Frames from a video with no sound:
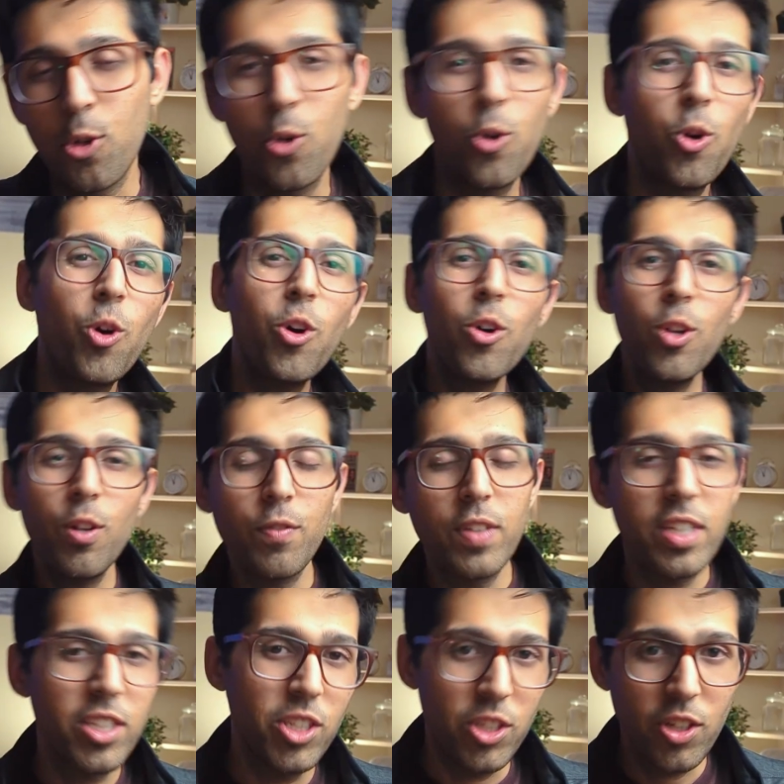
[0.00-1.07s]
through all of
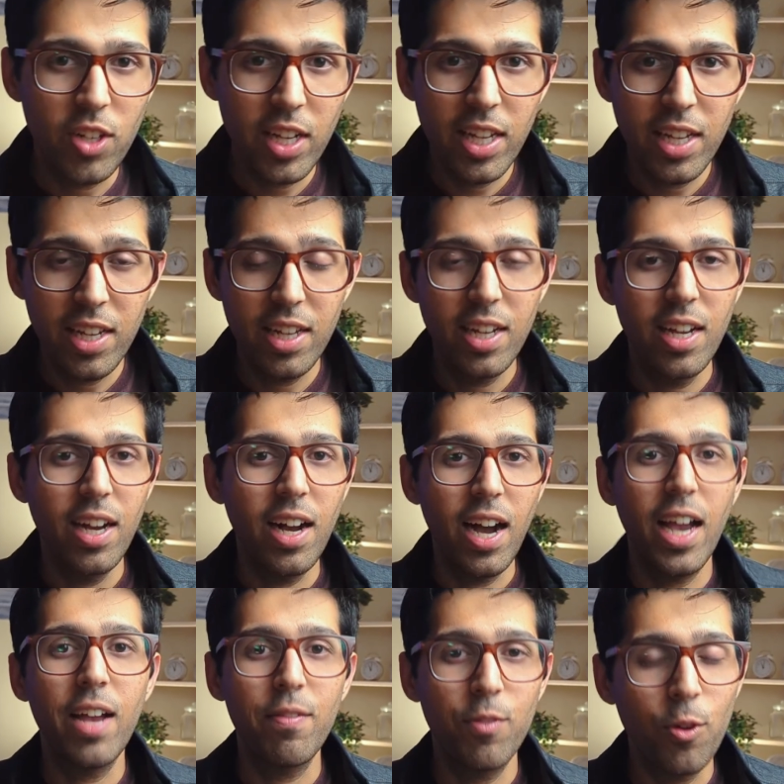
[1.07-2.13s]
this journey, I
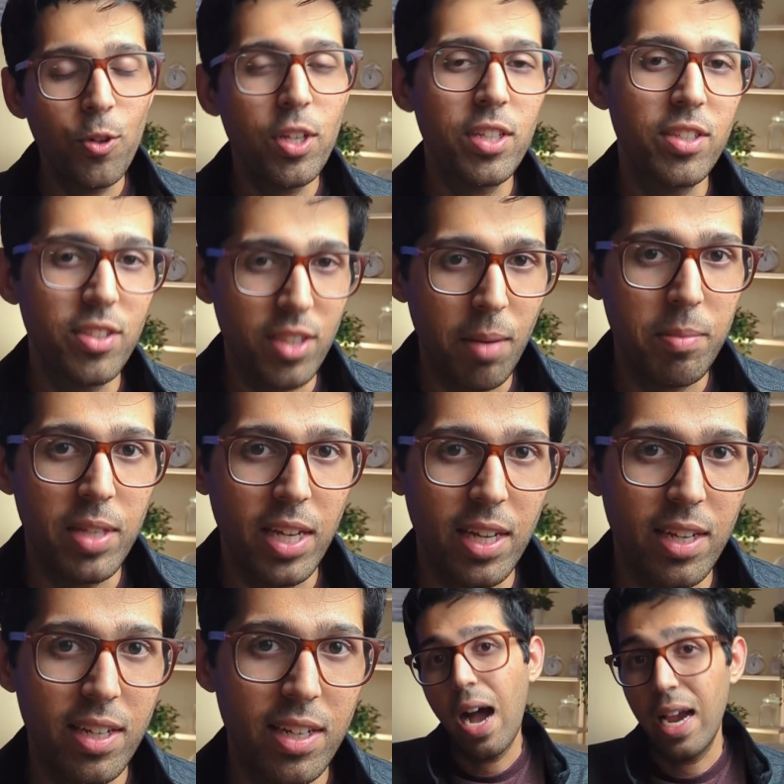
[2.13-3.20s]
have noticed
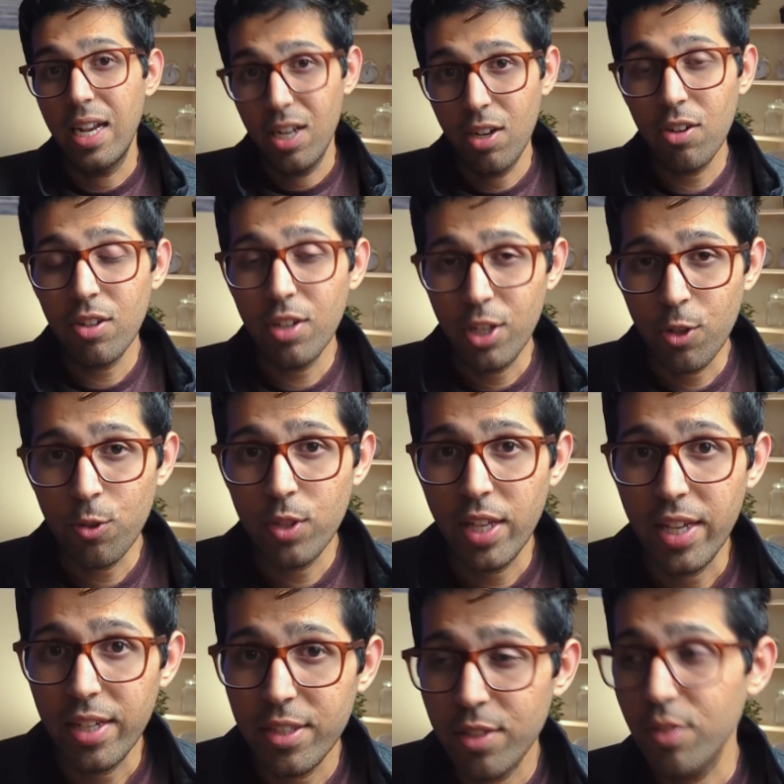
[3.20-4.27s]
something. I learn new
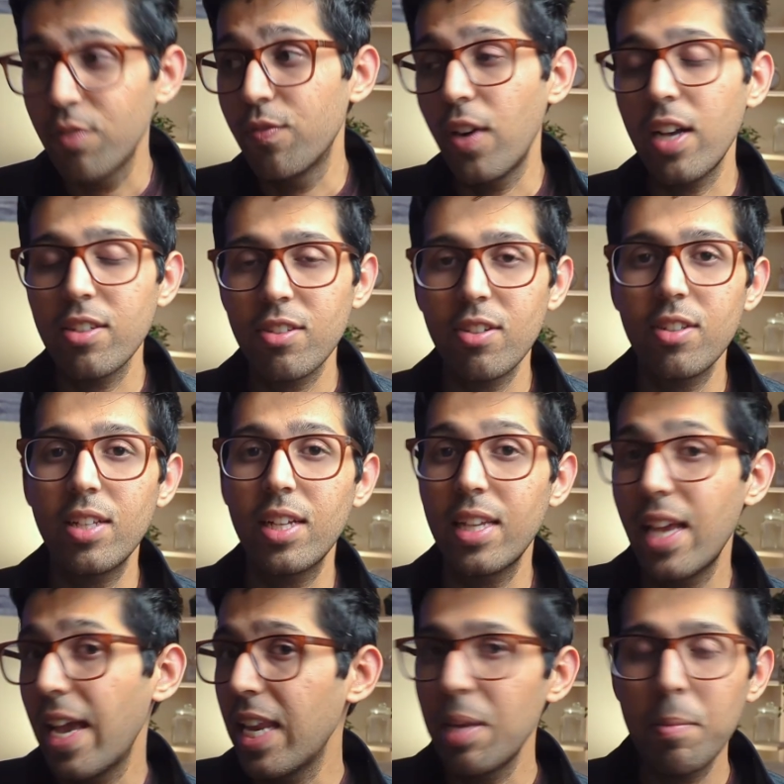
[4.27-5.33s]
things faster than
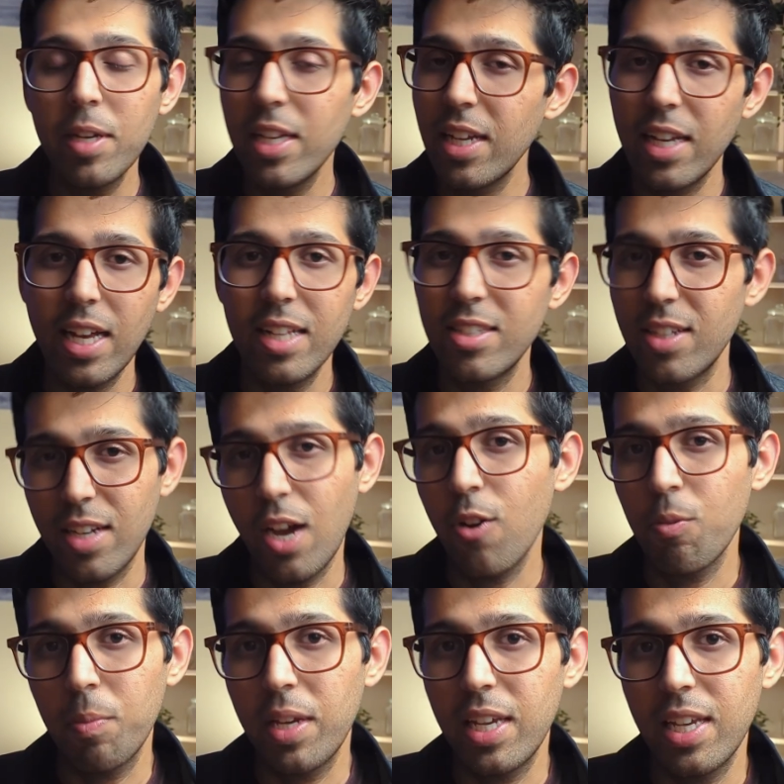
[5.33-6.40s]
anybody else
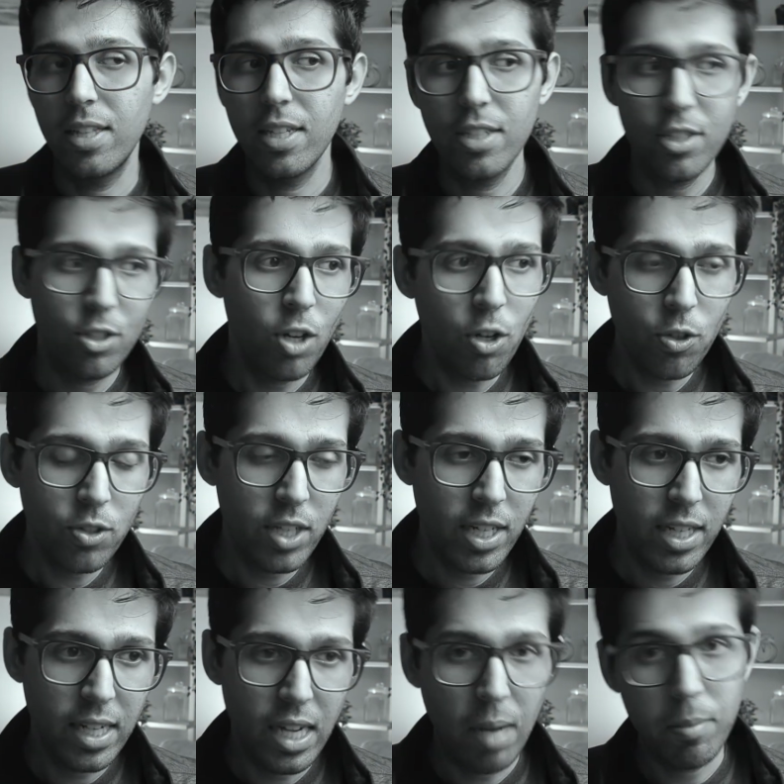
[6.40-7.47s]
around me. This is not to say
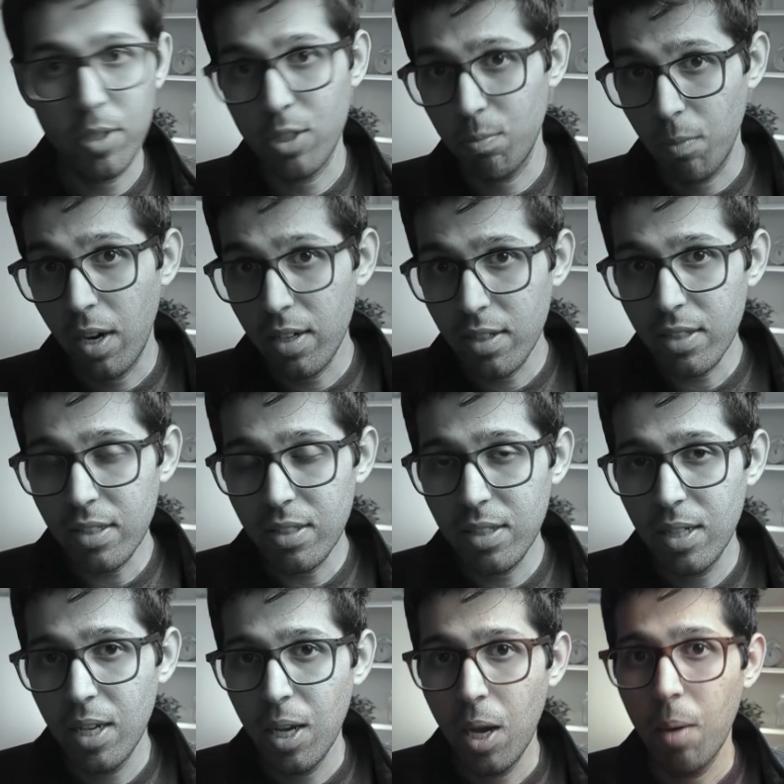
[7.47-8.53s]
that I'm the smartest,
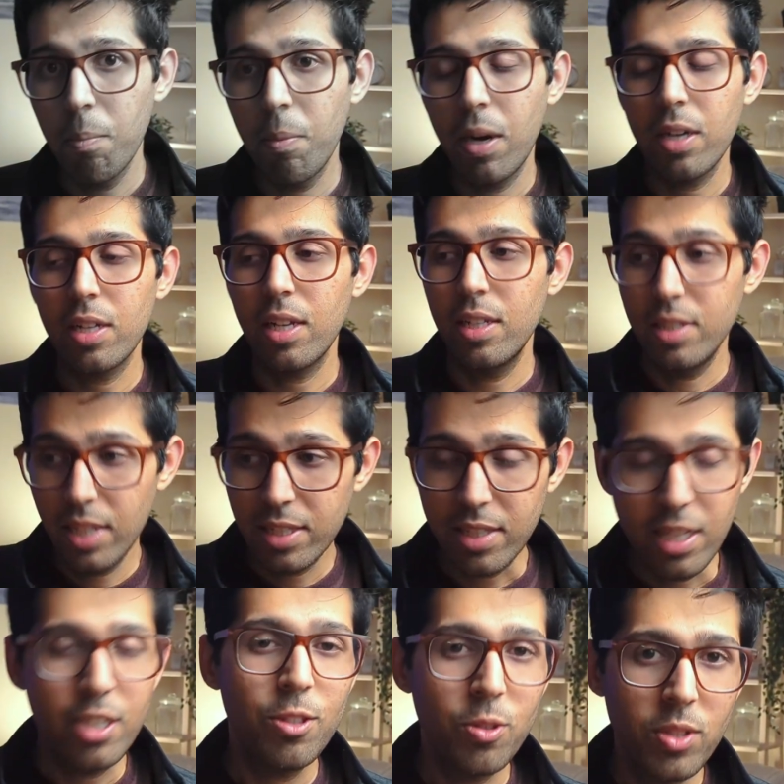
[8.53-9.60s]
but this
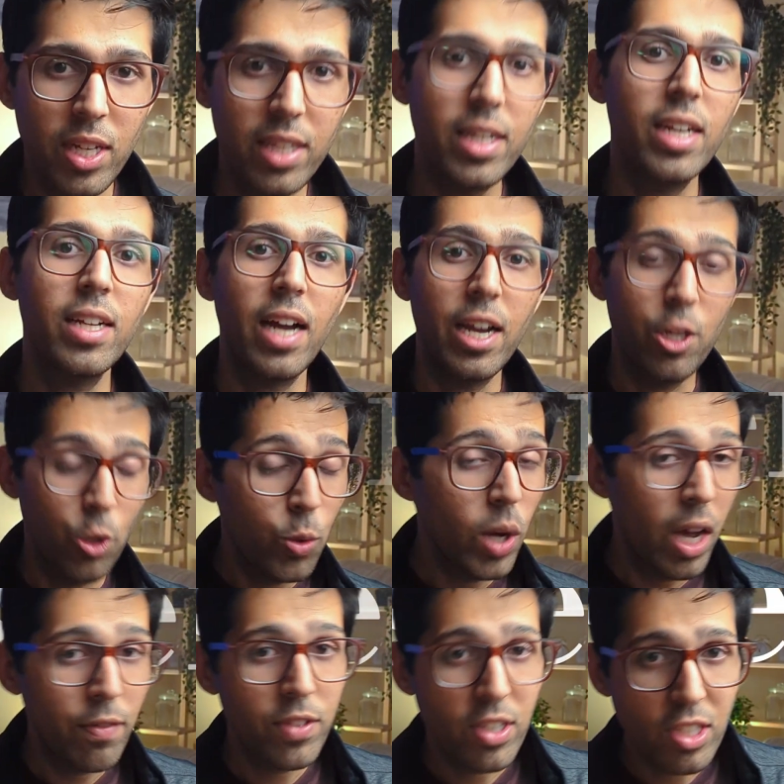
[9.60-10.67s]
is to say that I do
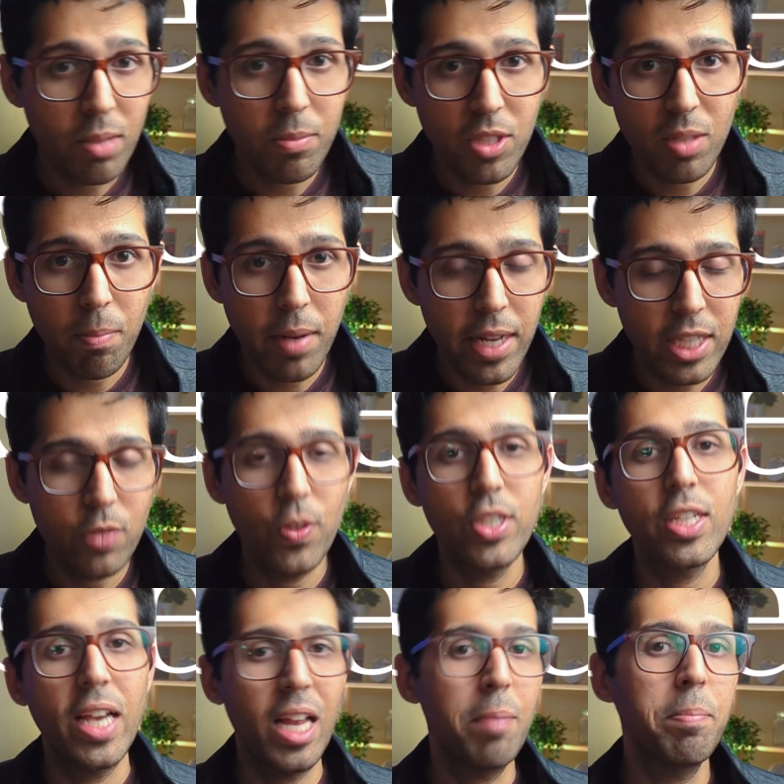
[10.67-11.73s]
have systems in place
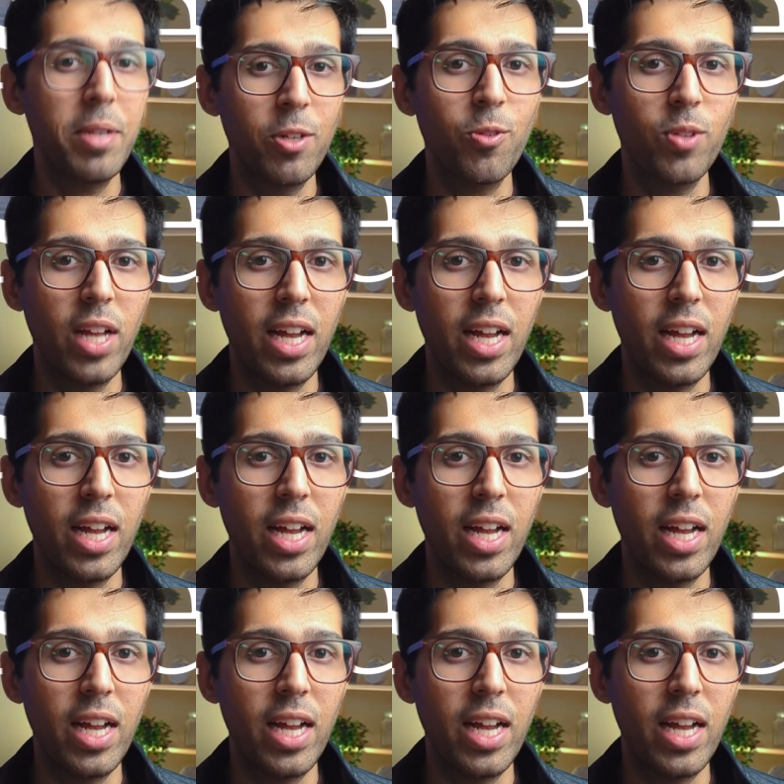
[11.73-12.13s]
which help me do